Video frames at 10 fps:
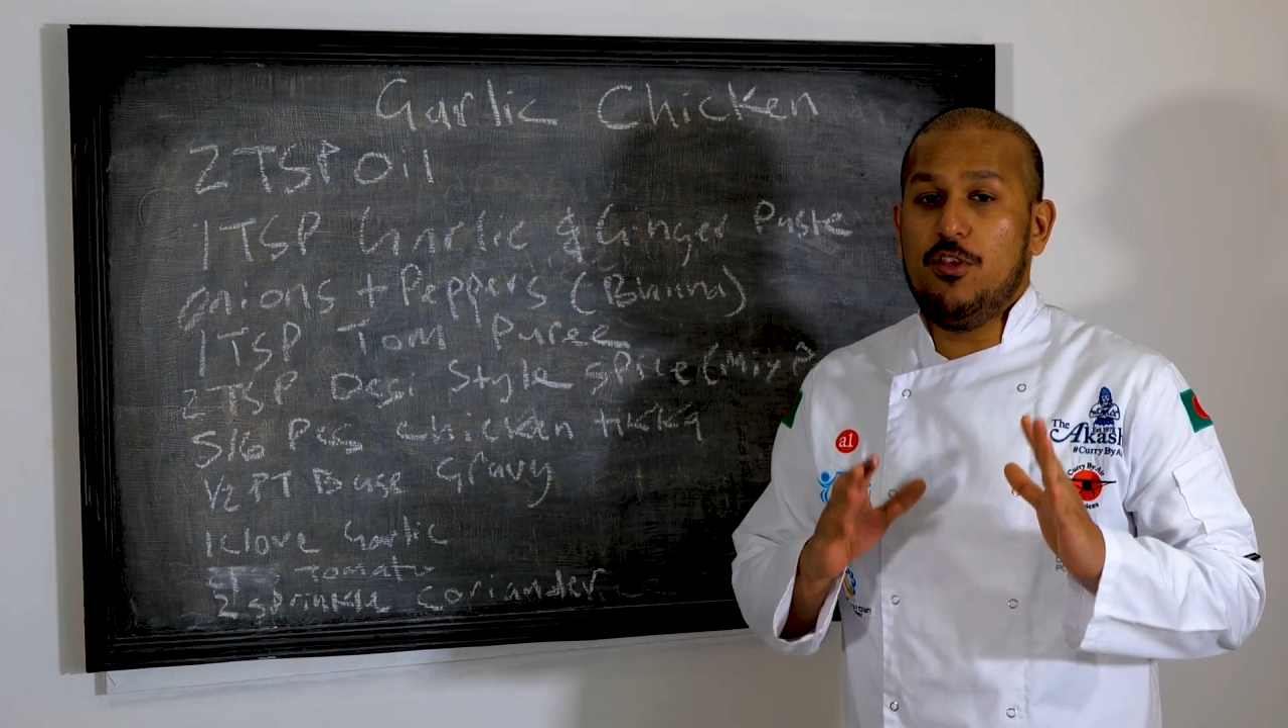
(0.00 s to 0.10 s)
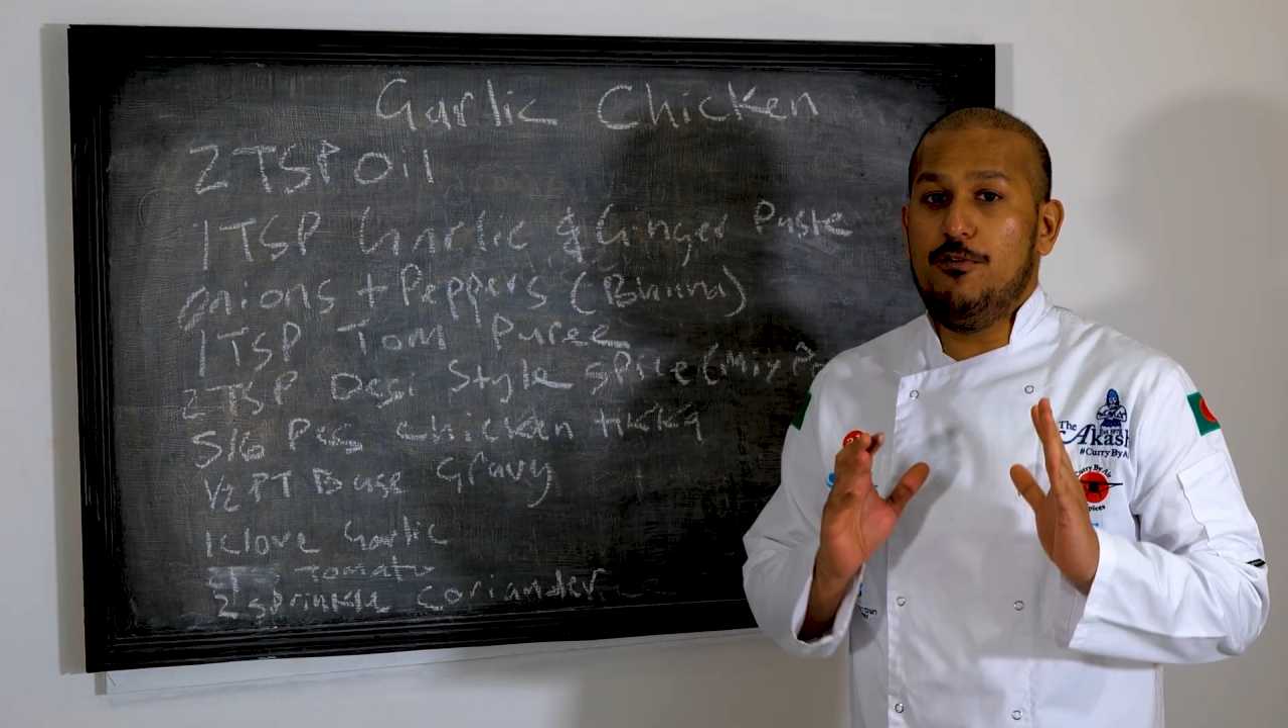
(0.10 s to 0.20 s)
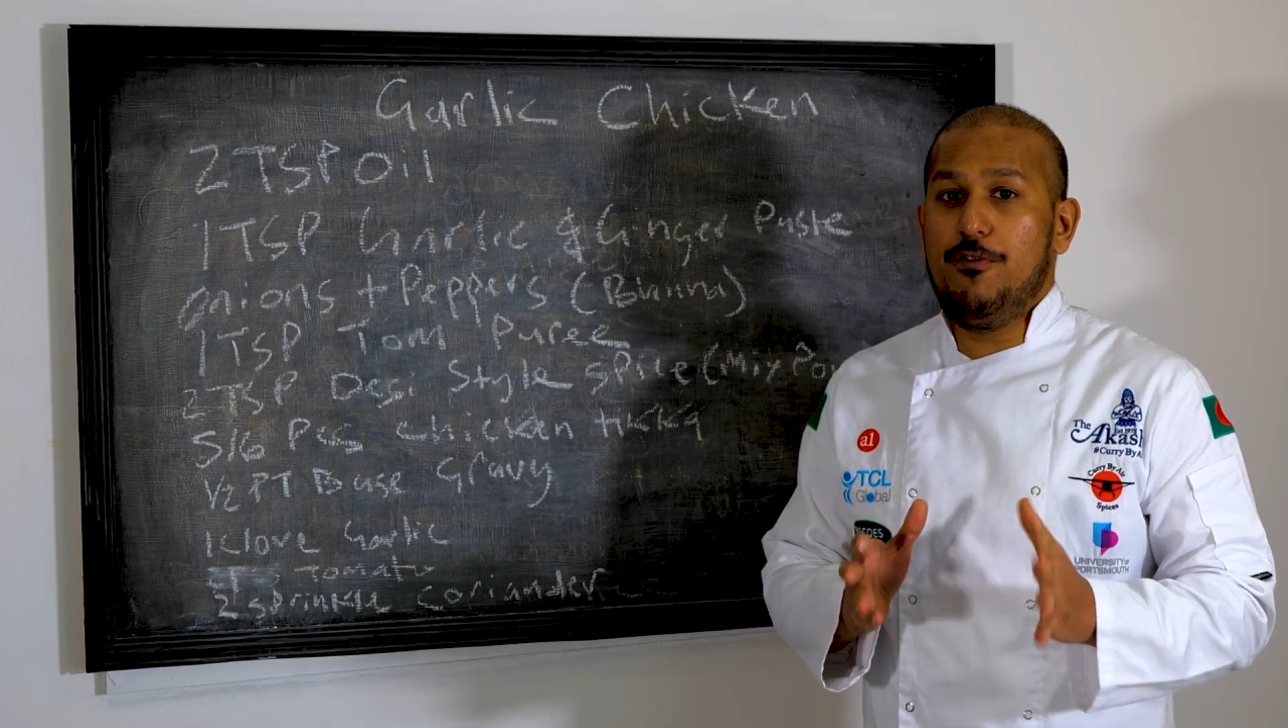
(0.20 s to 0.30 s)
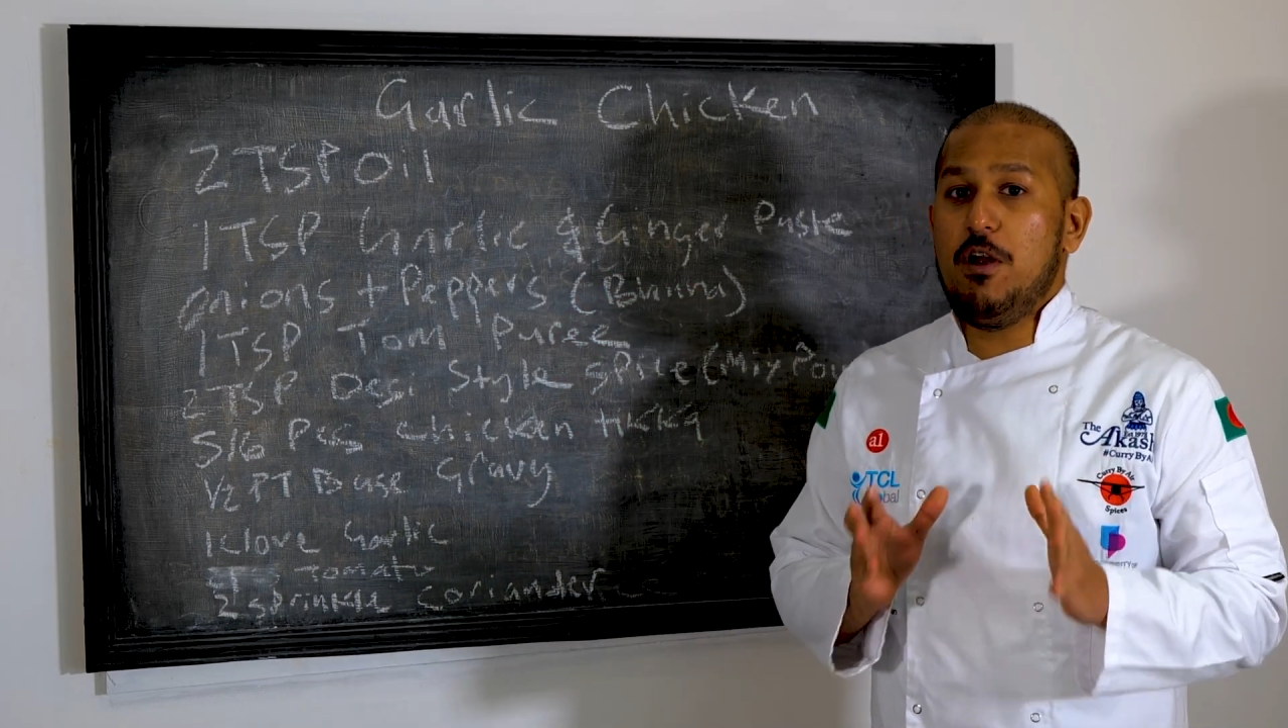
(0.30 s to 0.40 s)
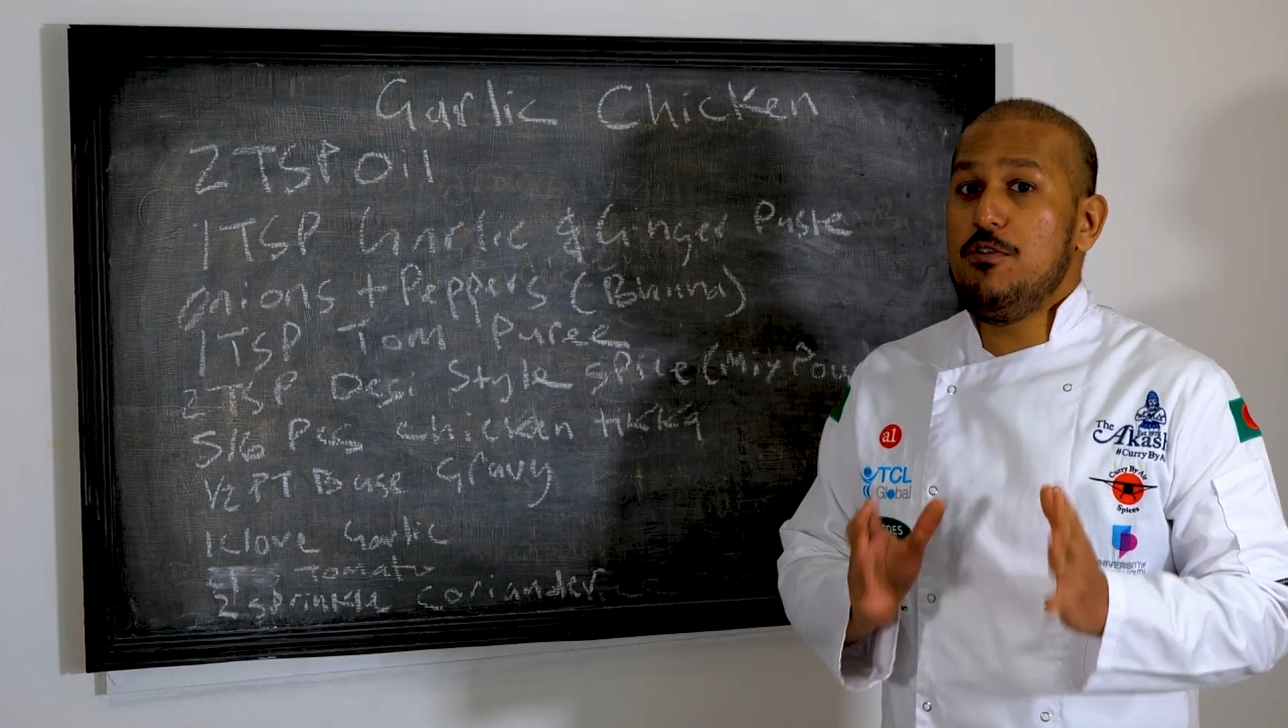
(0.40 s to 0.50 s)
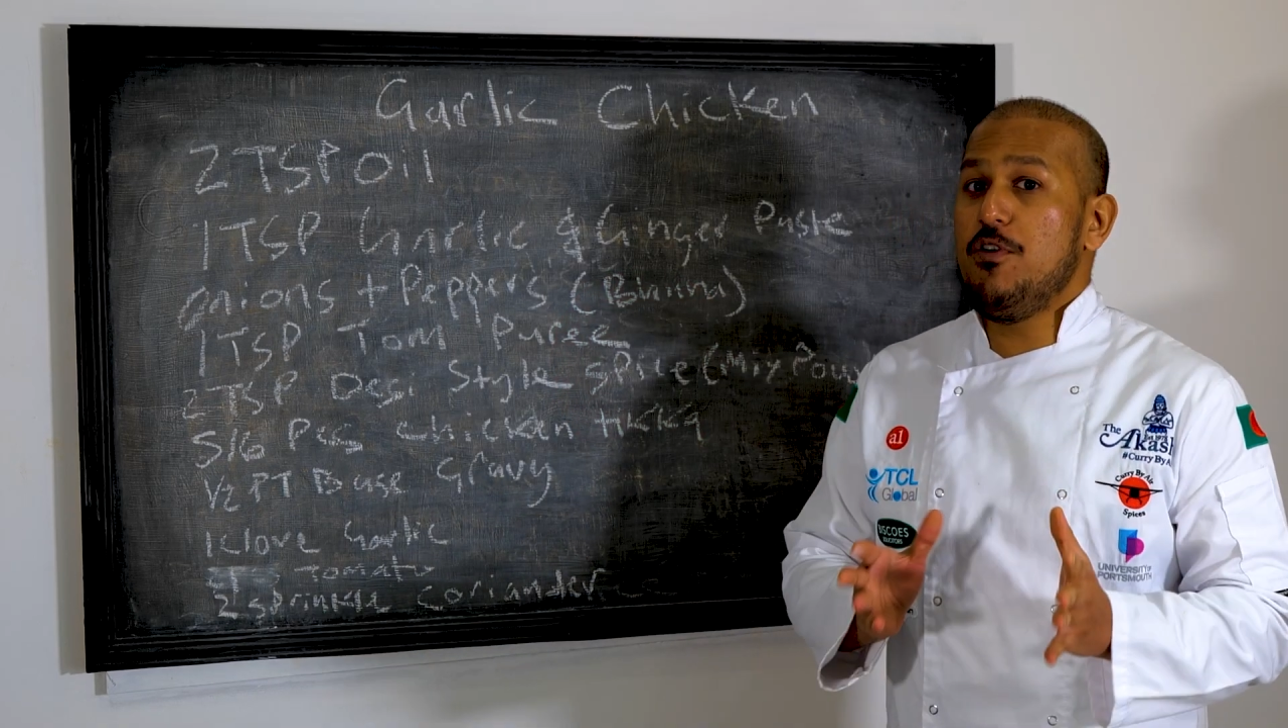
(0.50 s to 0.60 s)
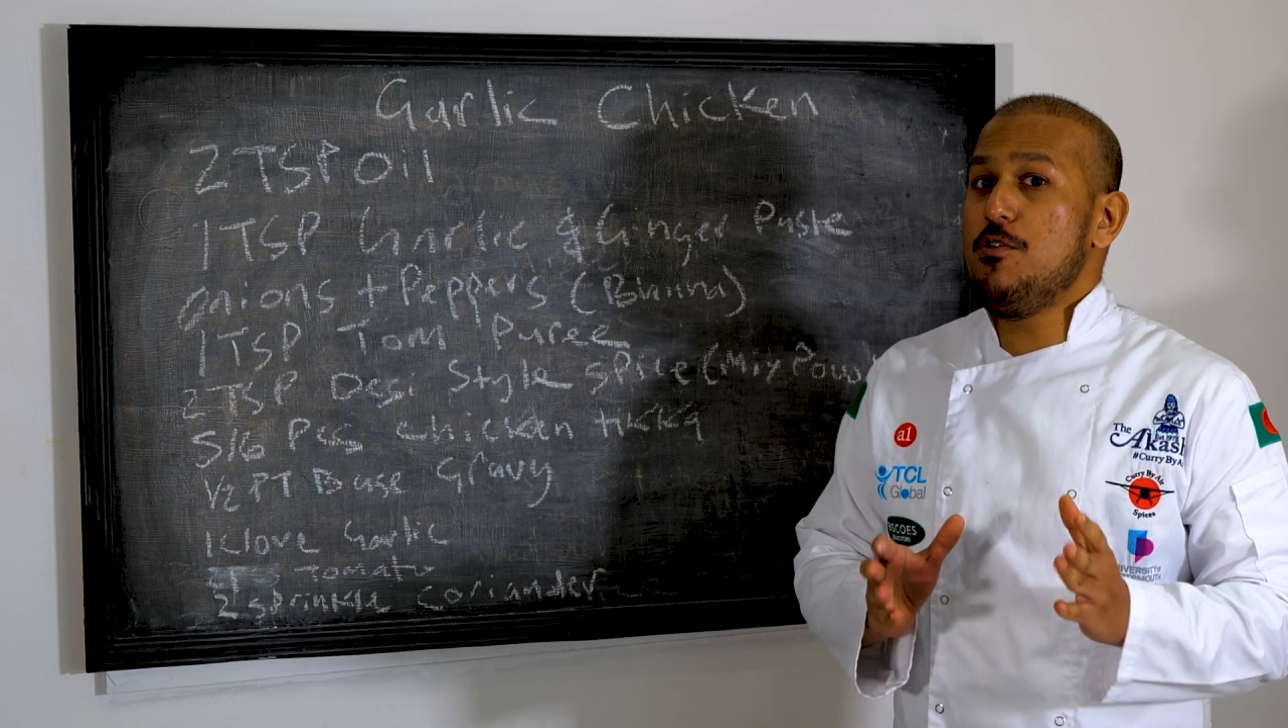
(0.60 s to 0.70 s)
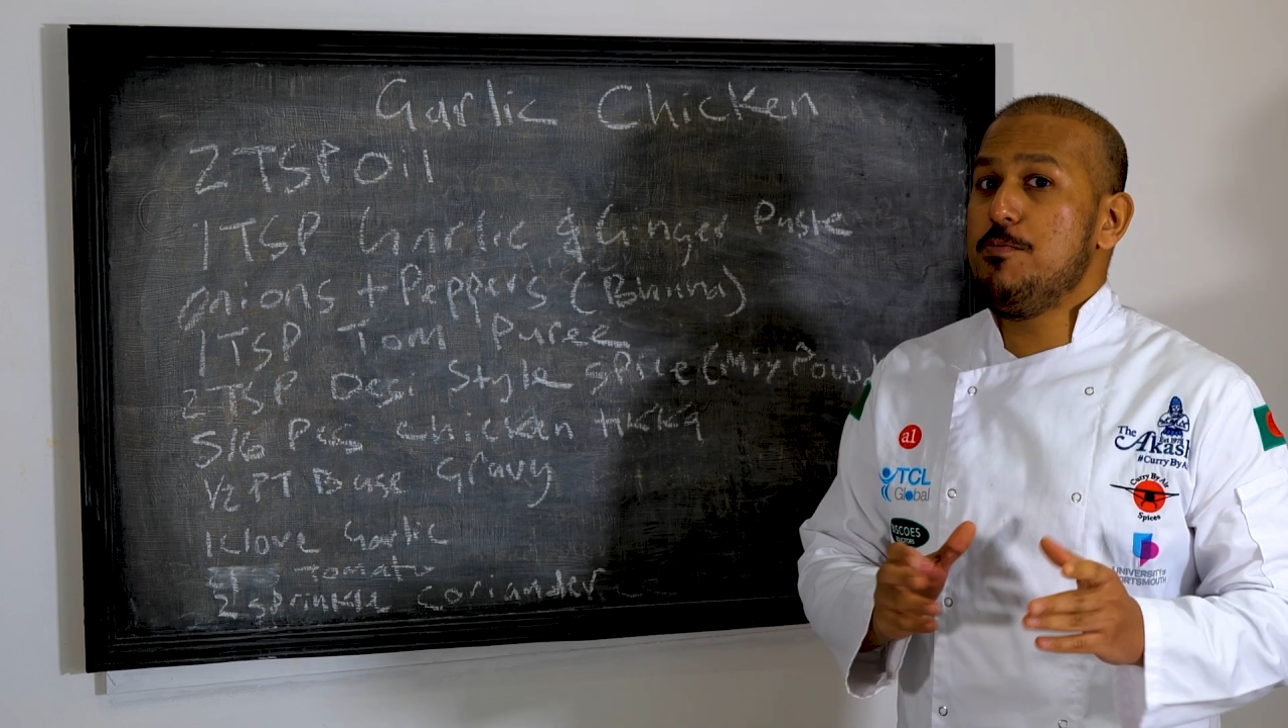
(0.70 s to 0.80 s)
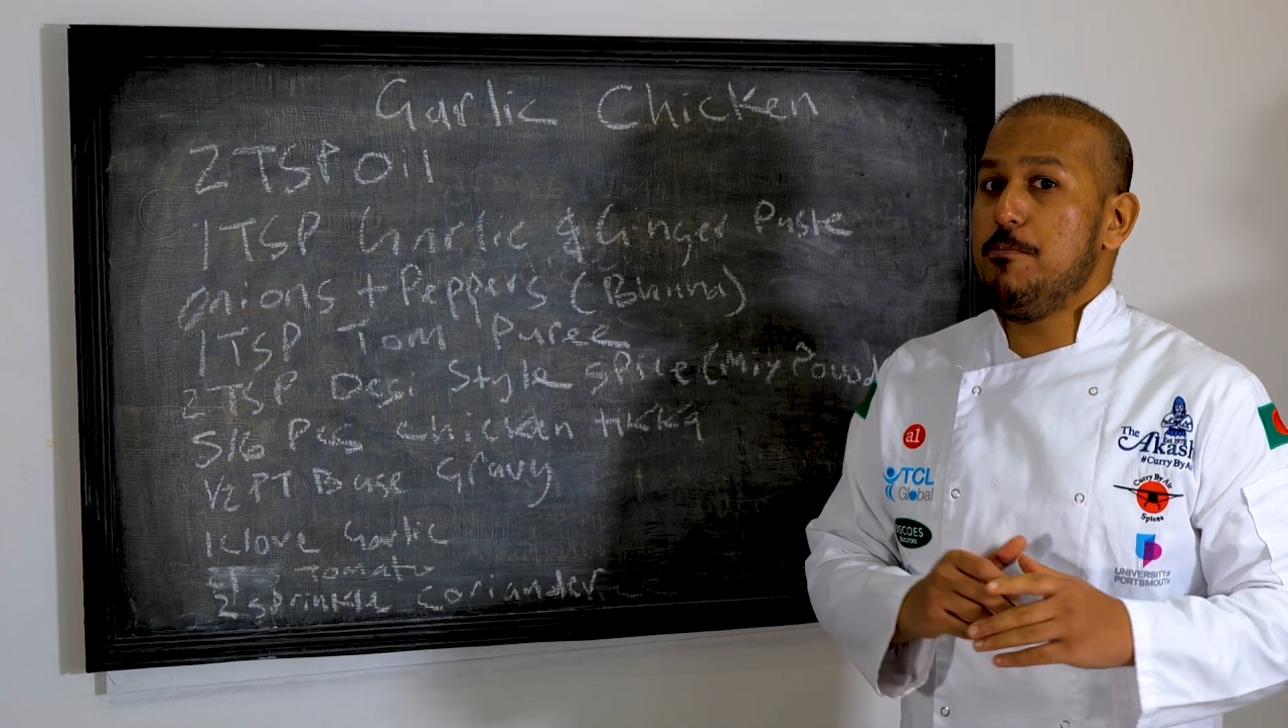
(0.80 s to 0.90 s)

the very